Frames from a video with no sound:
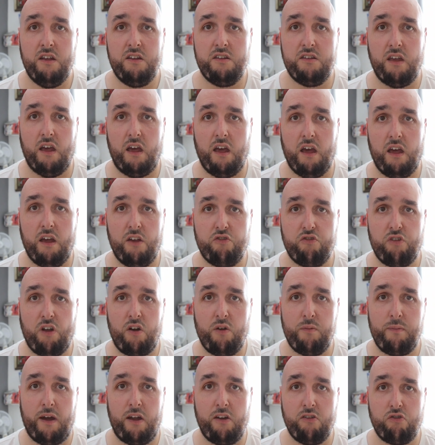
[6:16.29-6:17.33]
the
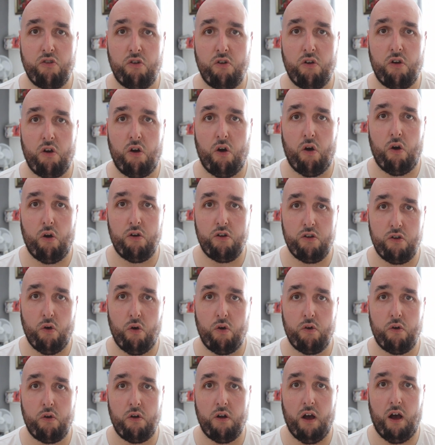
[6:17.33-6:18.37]
general manager or the
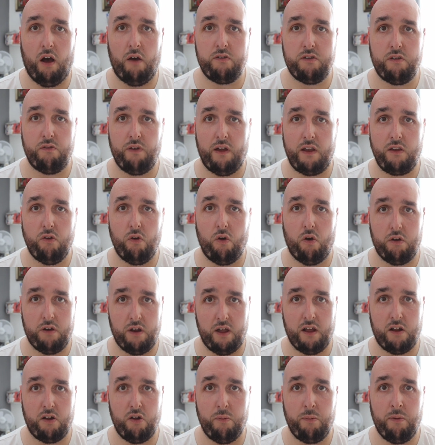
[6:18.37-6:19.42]
owner of the venue or
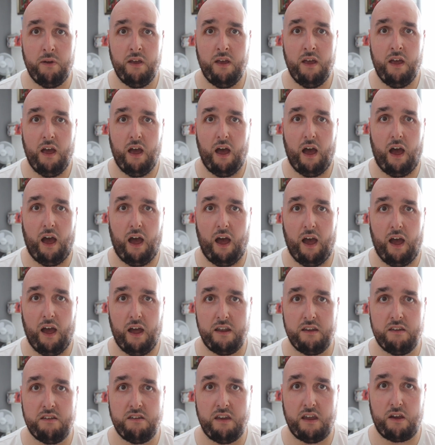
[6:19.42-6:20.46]
nightclub,
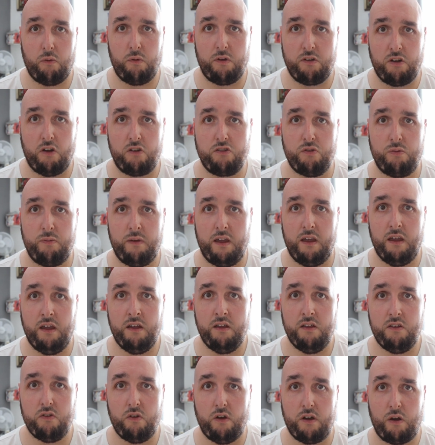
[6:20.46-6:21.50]
and they can reach out to
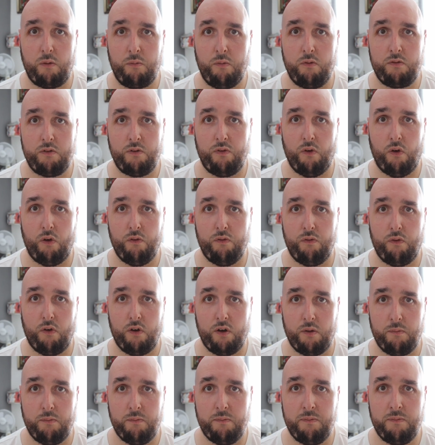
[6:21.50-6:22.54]
me so I can move the photo
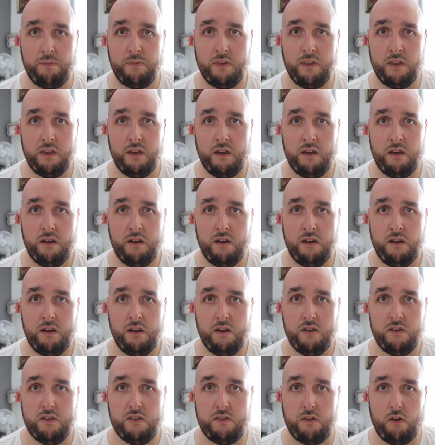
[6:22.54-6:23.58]
for them.
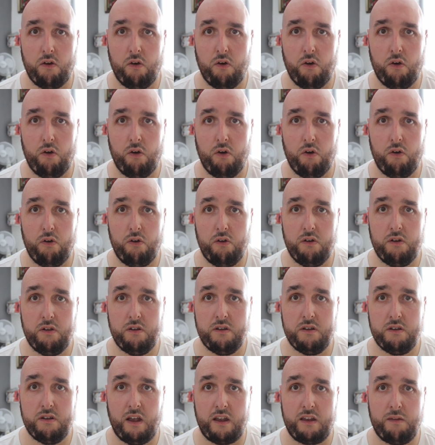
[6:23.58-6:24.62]
So
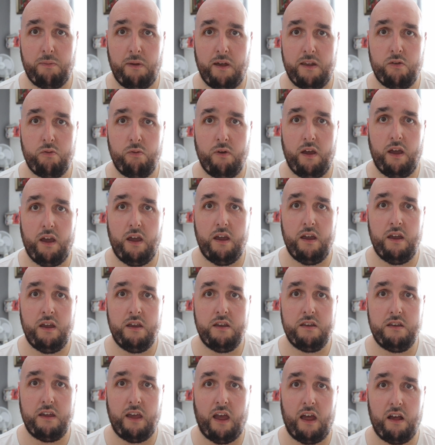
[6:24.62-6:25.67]
that's the best way
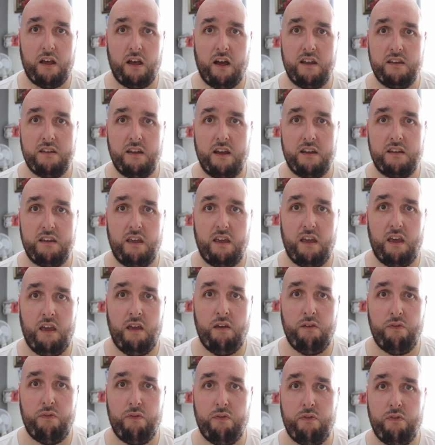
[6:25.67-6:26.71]
to get in contact
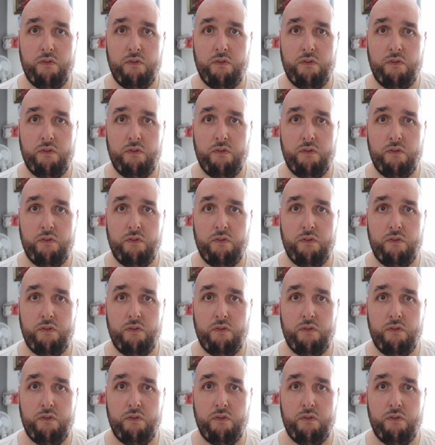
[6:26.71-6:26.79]
if